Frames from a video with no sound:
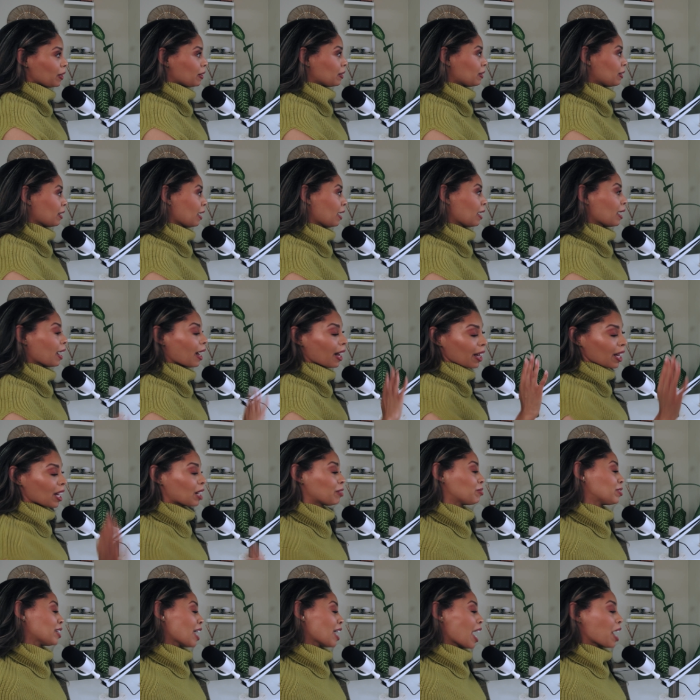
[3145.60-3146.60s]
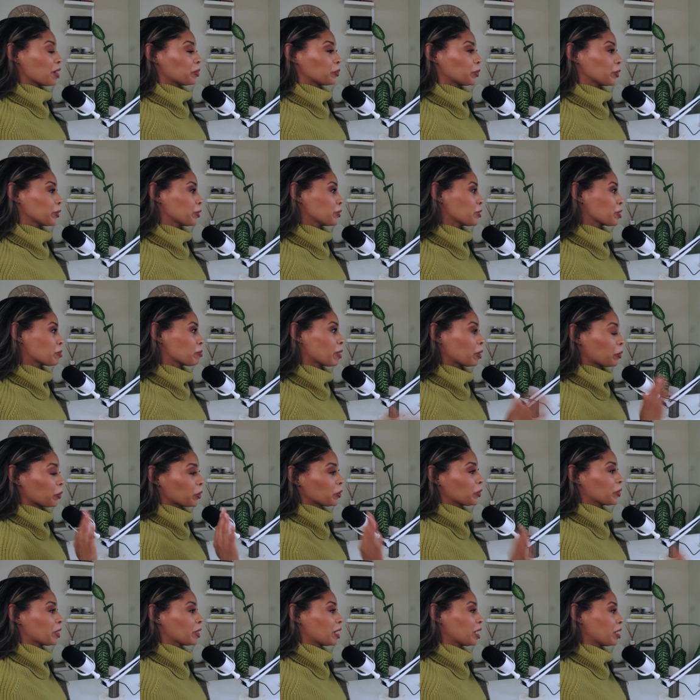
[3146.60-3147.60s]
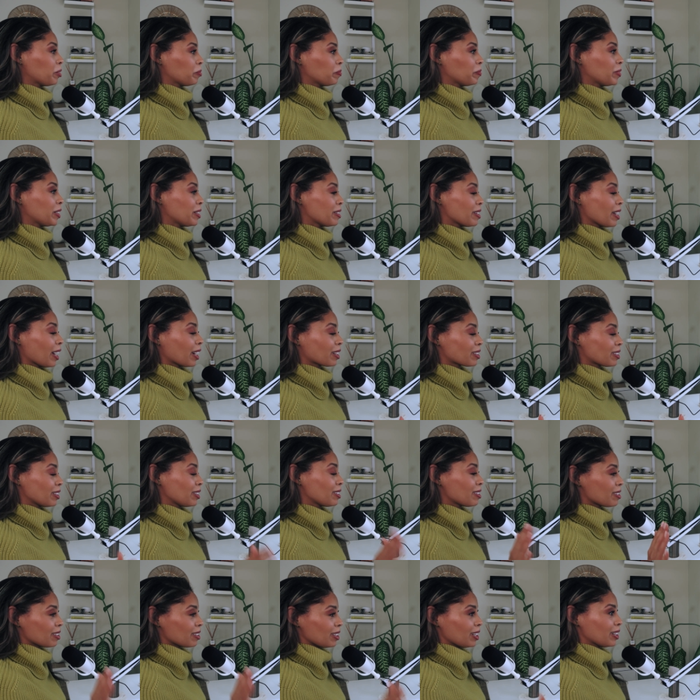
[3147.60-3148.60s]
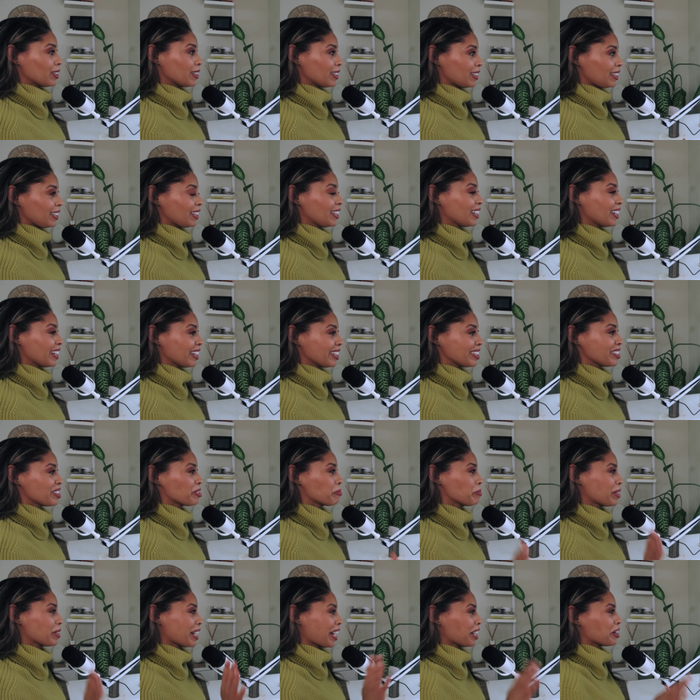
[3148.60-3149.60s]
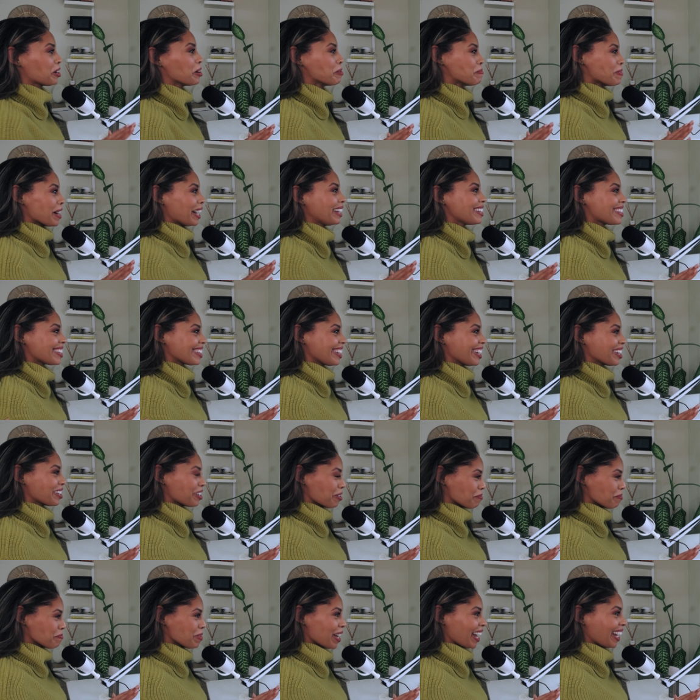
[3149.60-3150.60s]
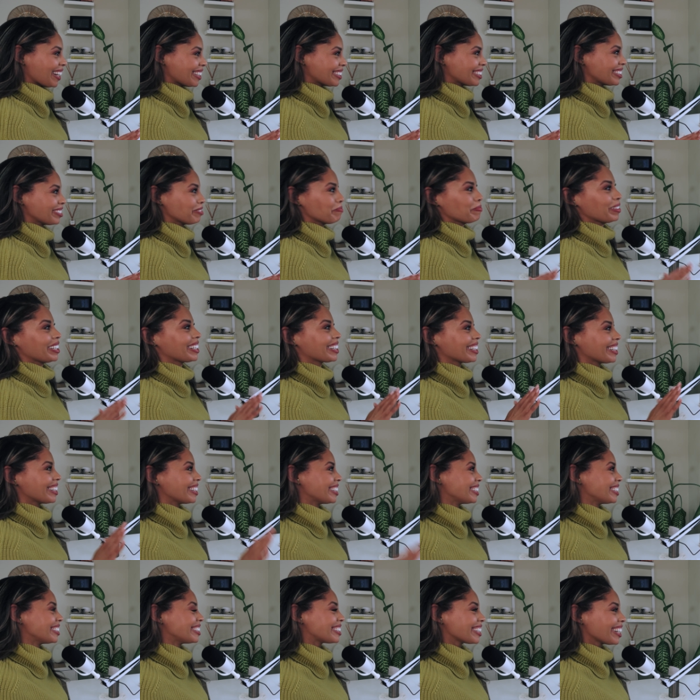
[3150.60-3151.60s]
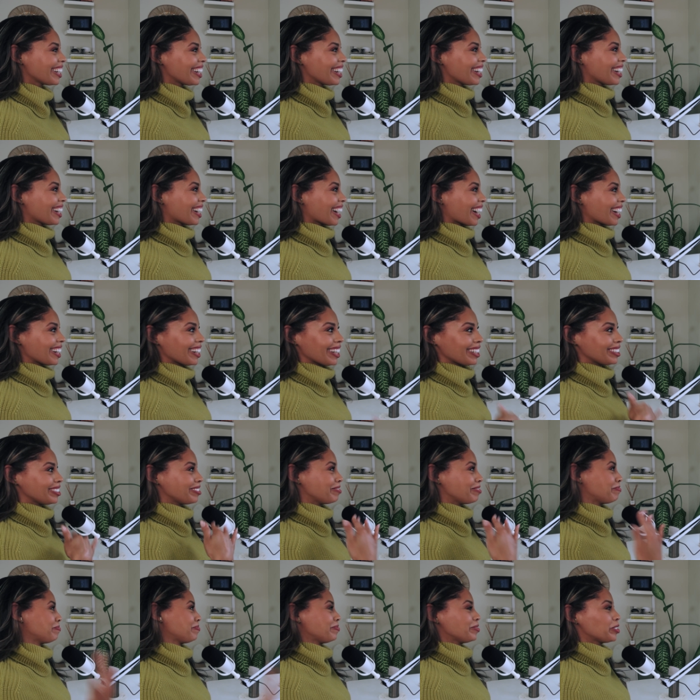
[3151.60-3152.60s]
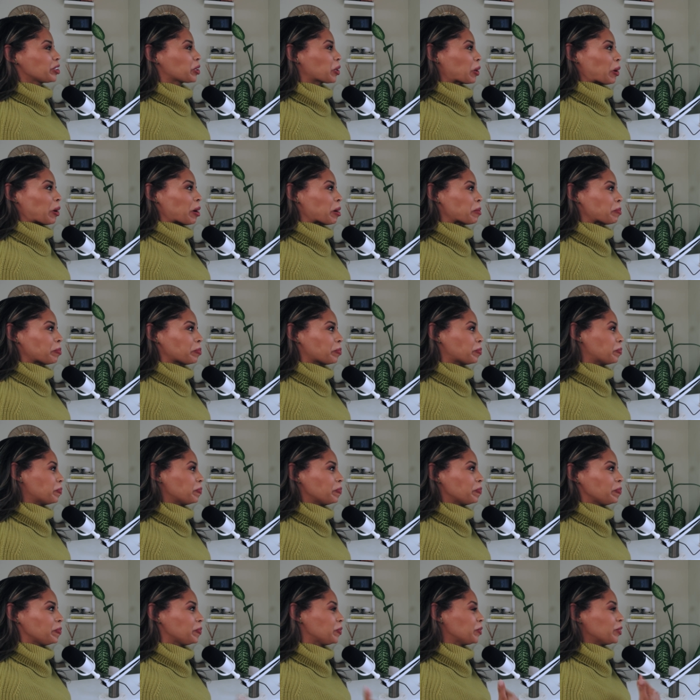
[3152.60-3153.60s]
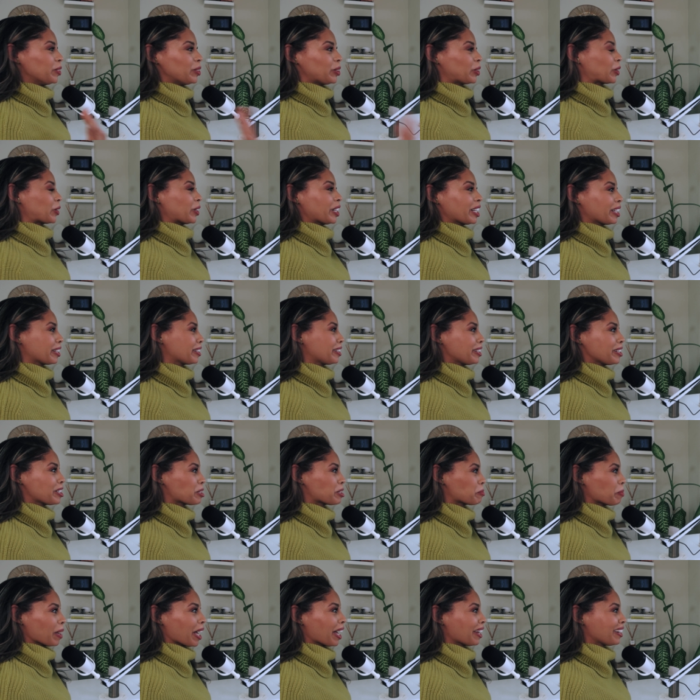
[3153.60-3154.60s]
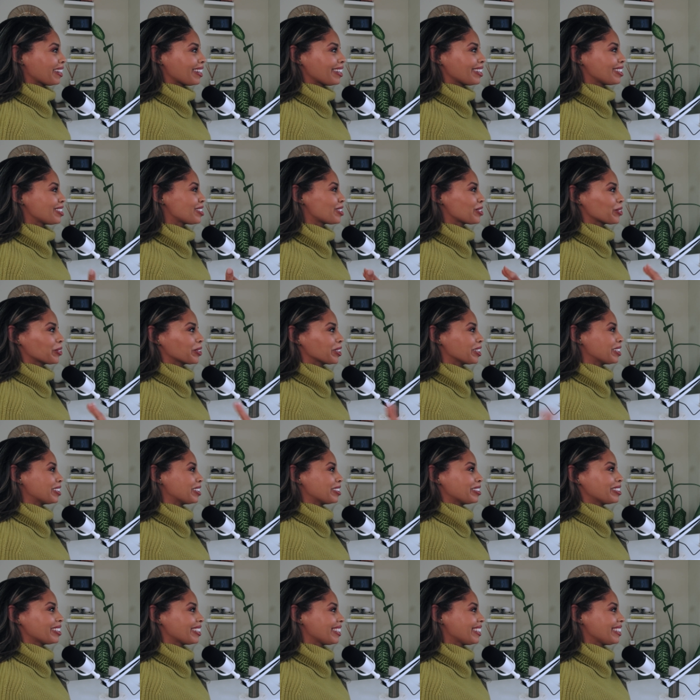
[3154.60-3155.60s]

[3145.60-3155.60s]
That I have Latin roots. My real name is actually Ciera Diaz, but I go by Ciera Payton because I didn't grow up learning any Spanish or,